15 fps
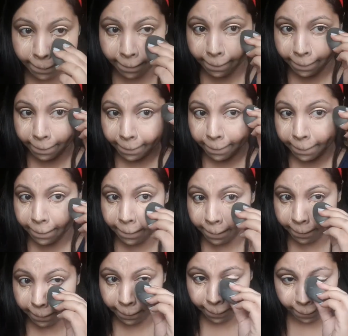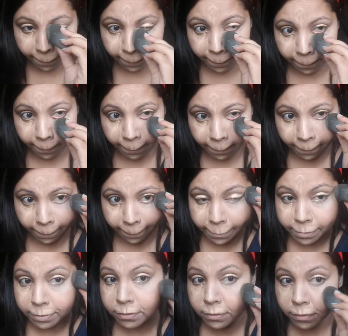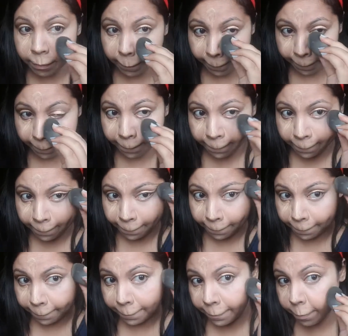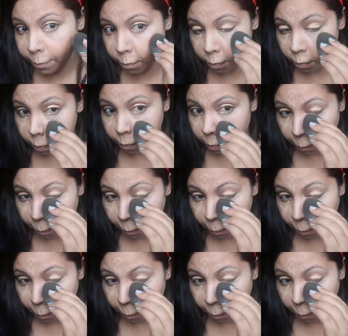I'll be using my beauty blender and blending the product out.